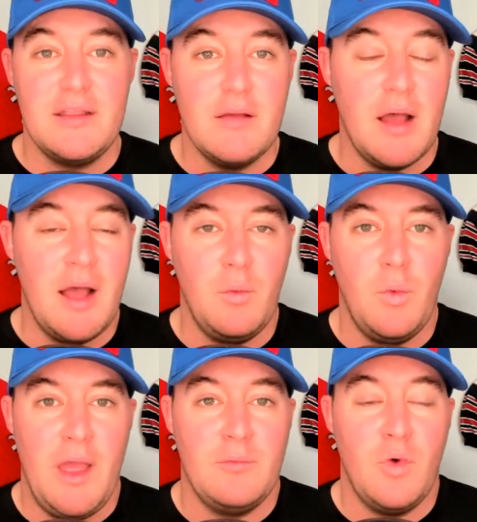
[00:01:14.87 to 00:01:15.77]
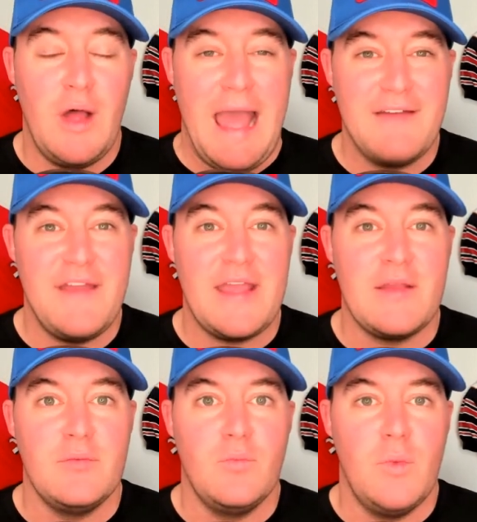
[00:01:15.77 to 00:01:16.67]
uh, and will have
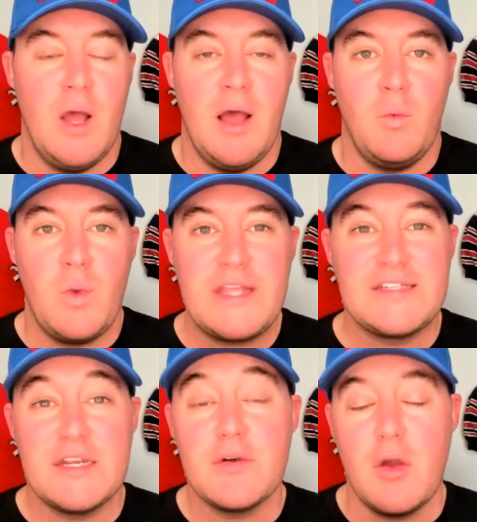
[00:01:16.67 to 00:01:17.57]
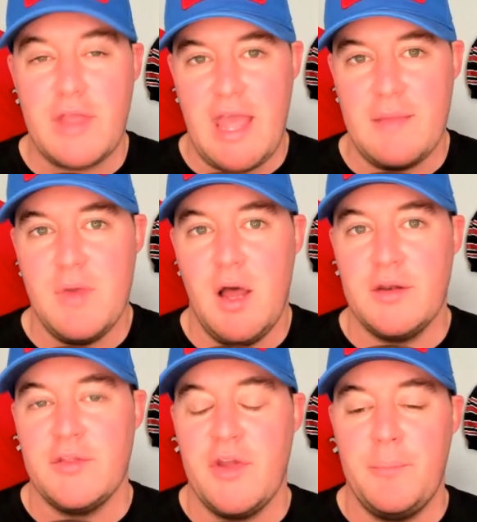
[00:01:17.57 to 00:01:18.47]
a uh, week zero game
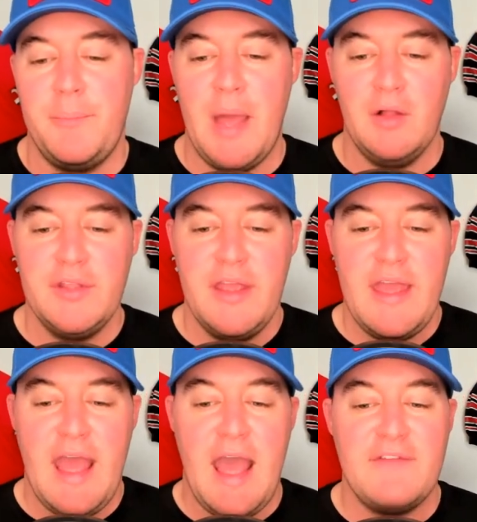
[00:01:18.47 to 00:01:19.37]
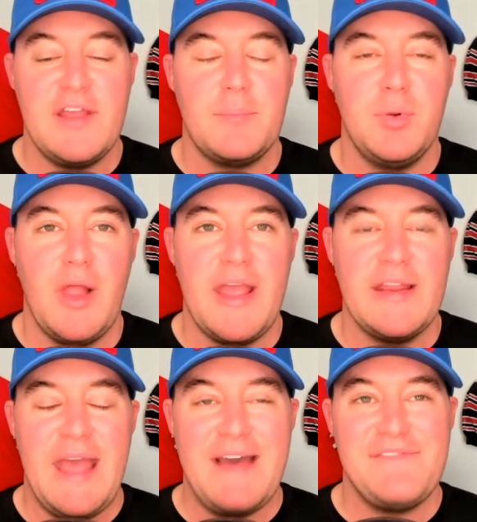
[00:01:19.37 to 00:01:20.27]
under their belt, having
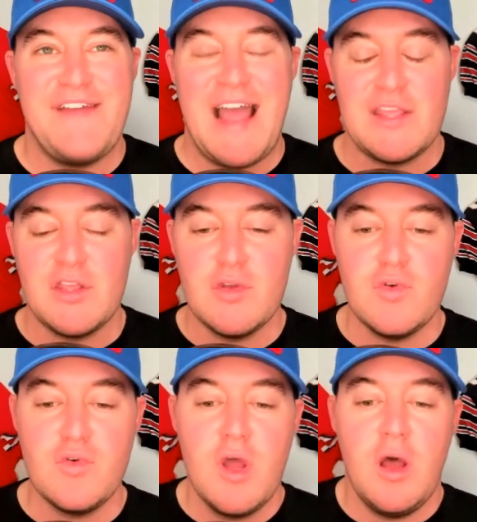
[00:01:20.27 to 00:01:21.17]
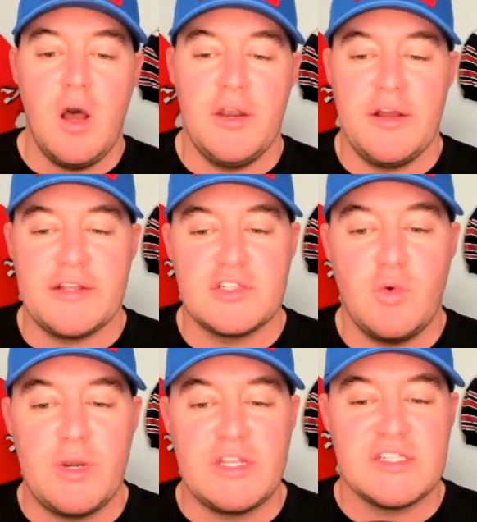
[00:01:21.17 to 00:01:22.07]
played F I U on
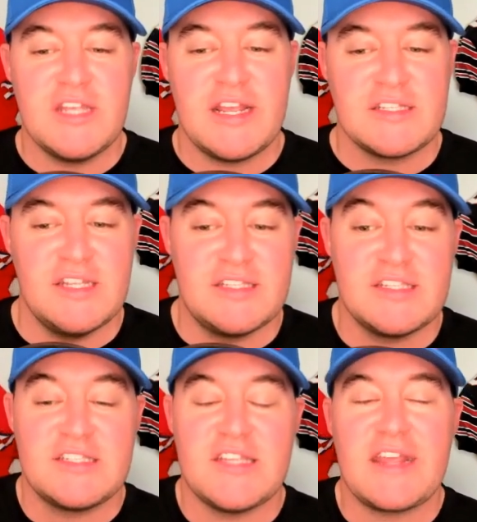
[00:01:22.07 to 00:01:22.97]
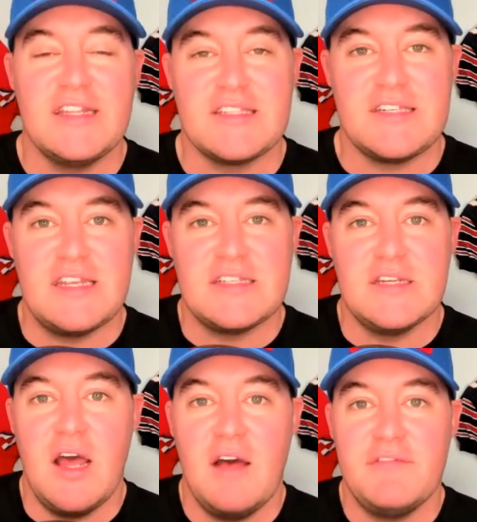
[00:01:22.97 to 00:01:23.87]
August twenty-sixth. It's the second
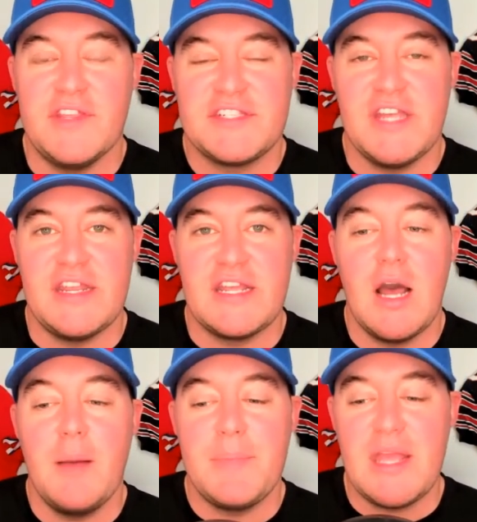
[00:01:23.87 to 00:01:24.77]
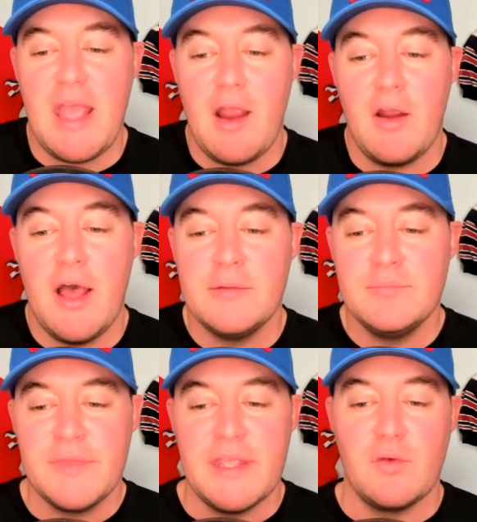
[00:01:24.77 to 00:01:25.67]
season of the Sonny Cumbie era
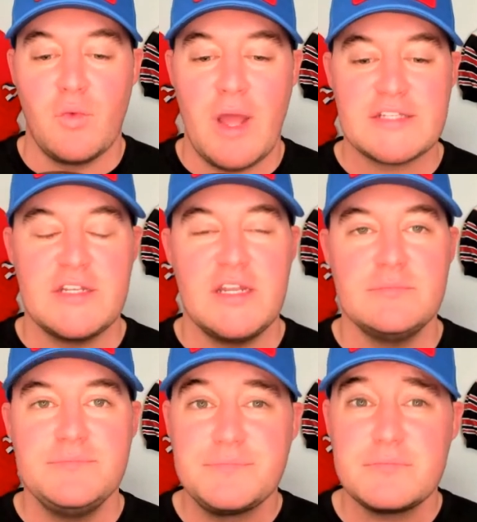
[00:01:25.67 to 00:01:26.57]
in Ruston.